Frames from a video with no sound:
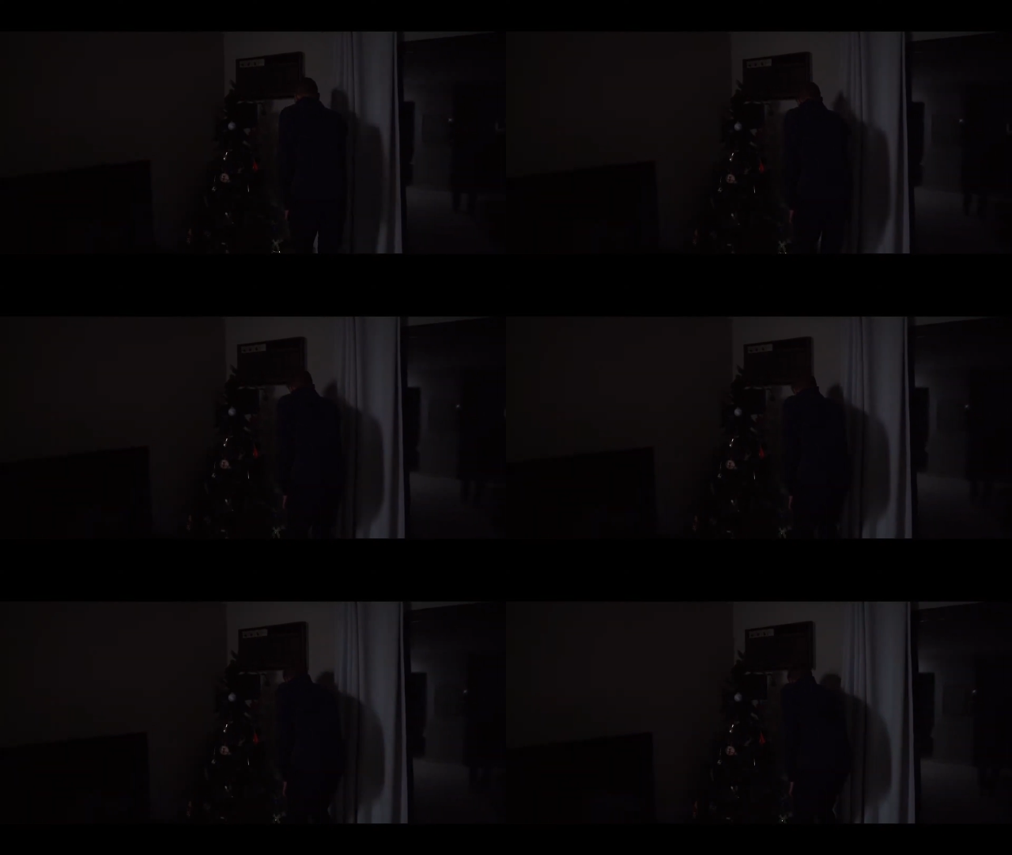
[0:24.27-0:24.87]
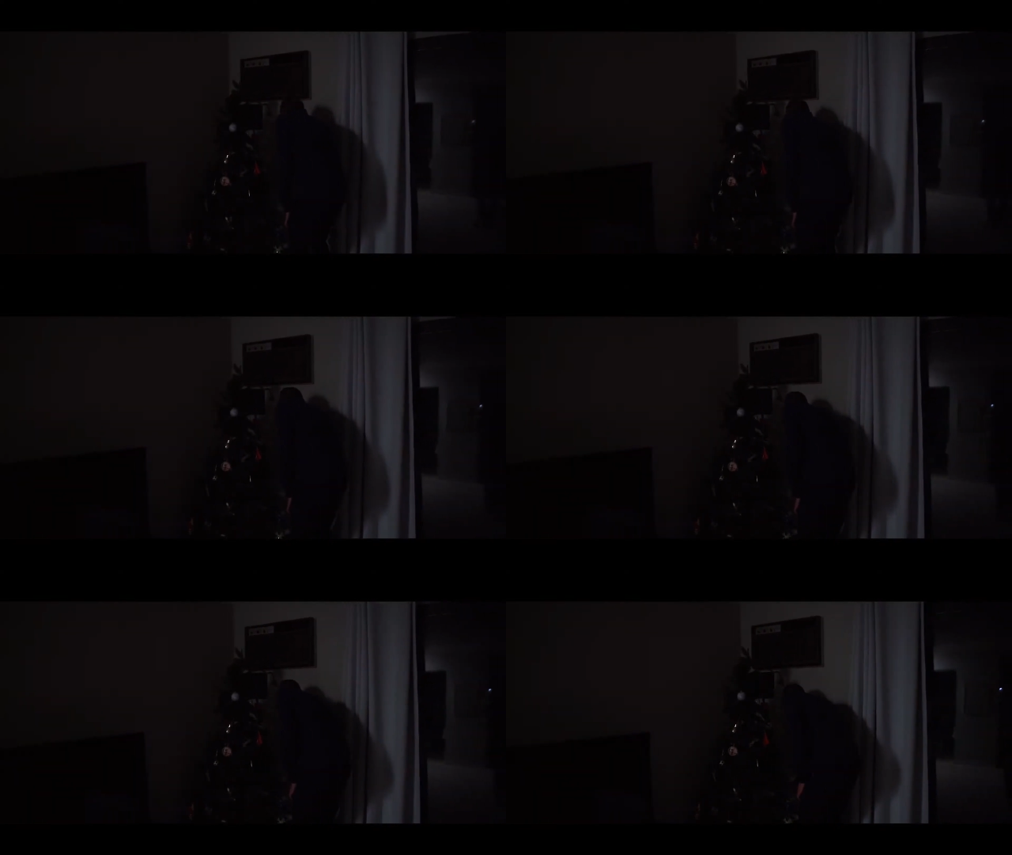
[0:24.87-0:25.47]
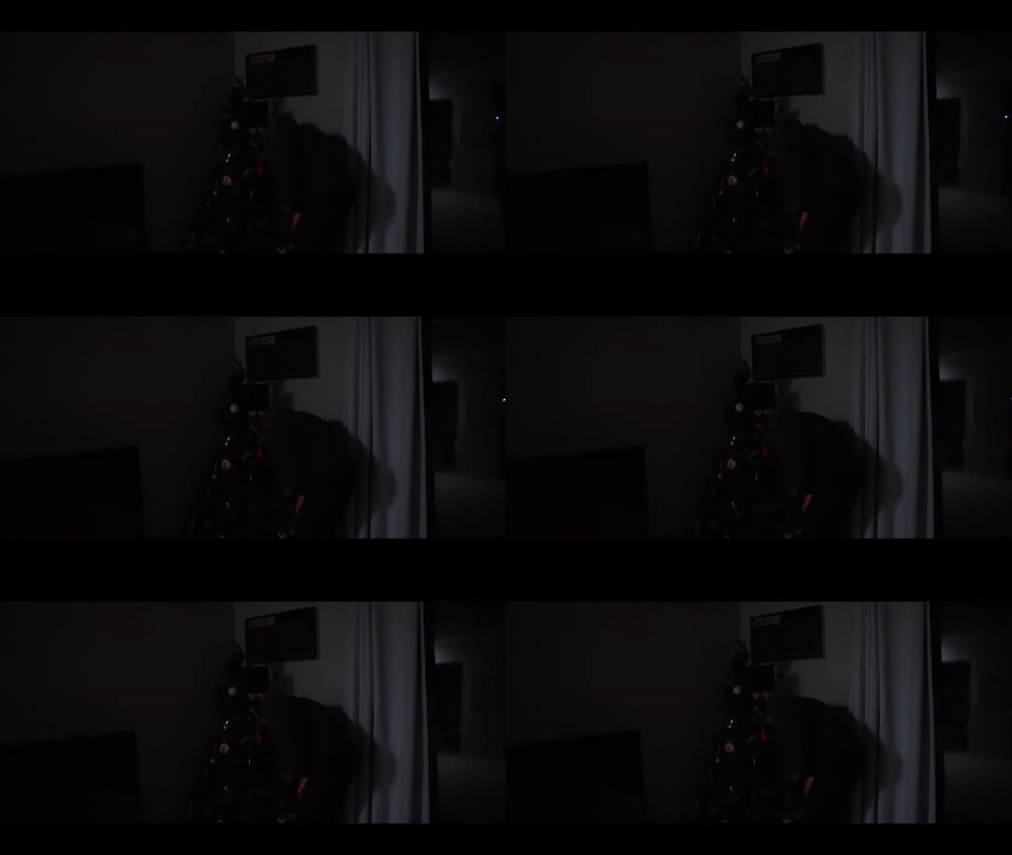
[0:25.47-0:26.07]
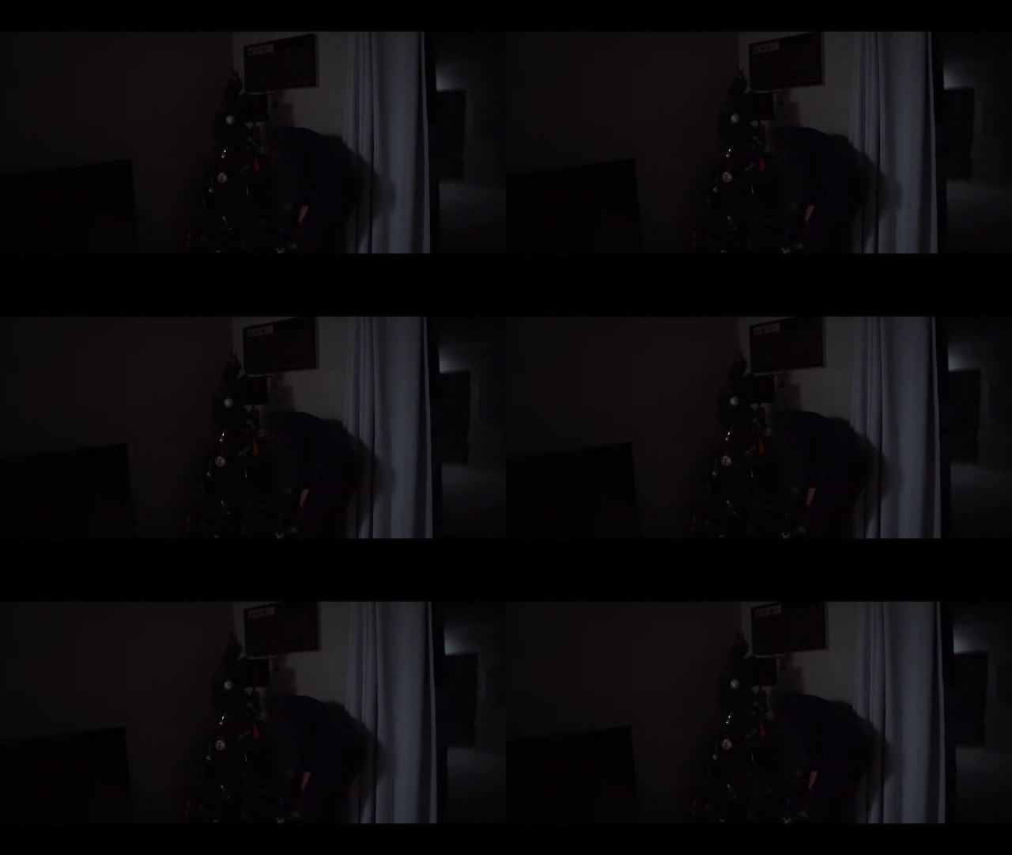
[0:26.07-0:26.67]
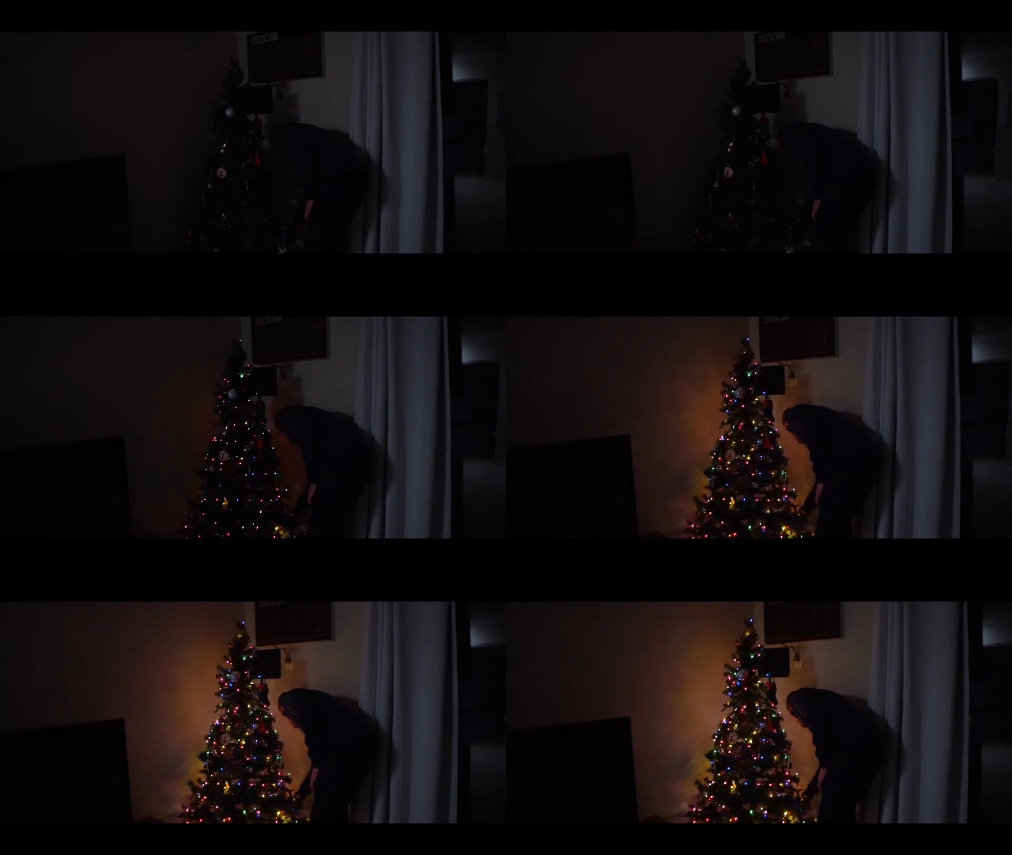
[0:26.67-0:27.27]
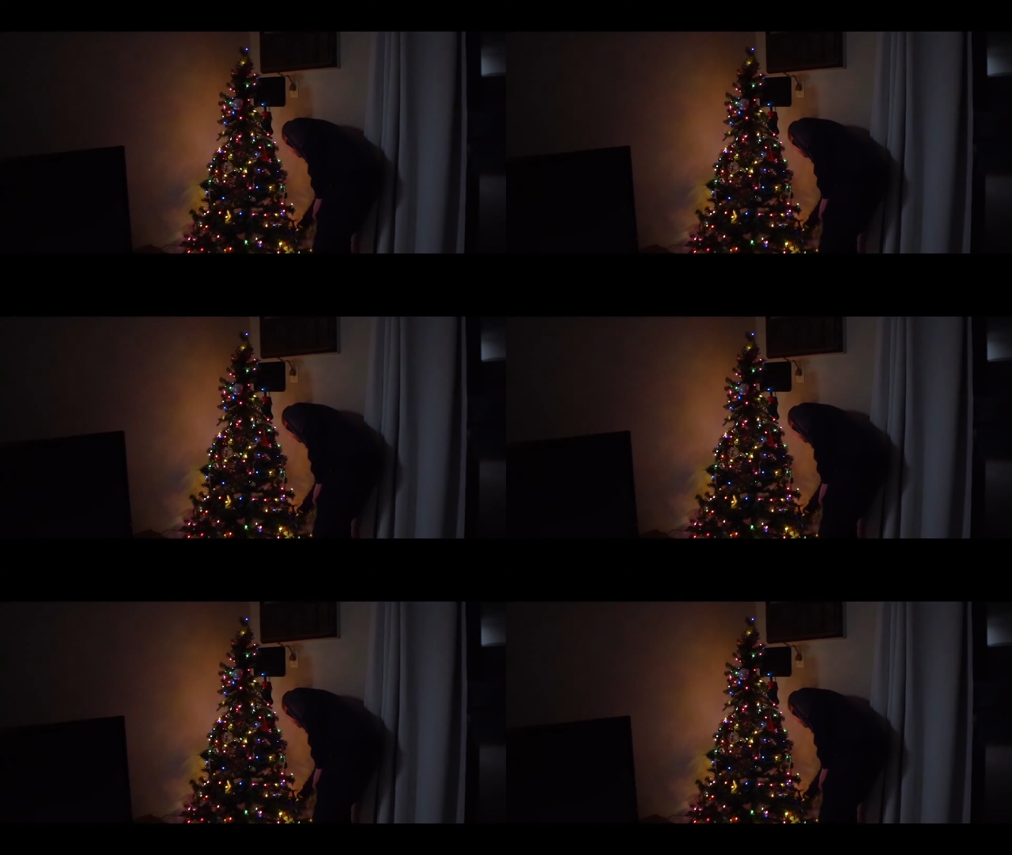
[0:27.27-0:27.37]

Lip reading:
Nobody's mouth can be seen.